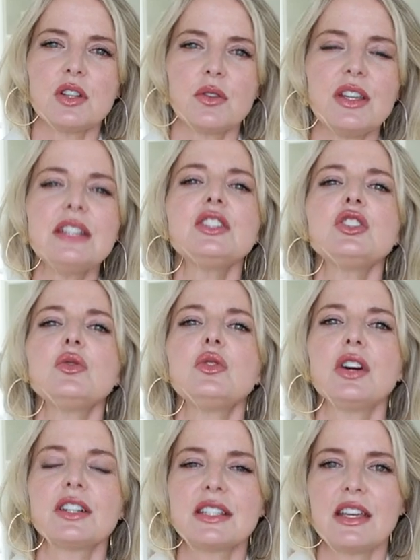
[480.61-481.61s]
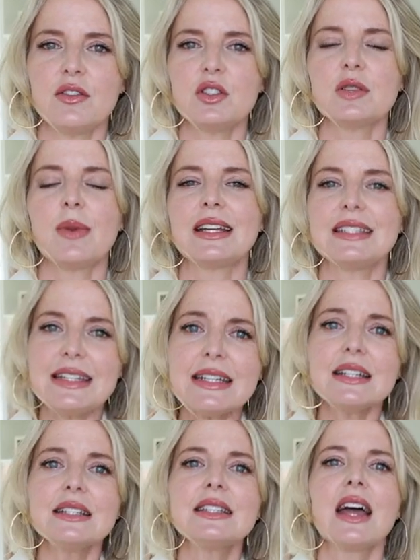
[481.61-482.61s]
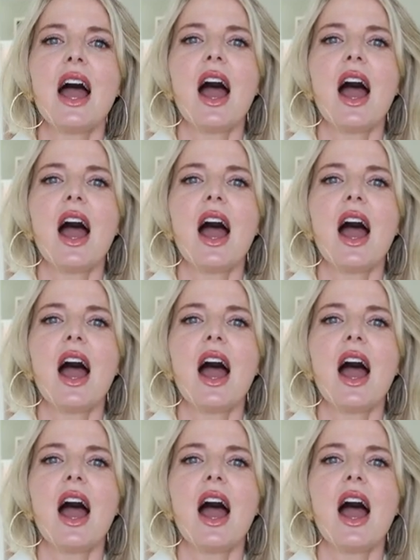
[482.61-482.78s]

So these two looks give you some ideas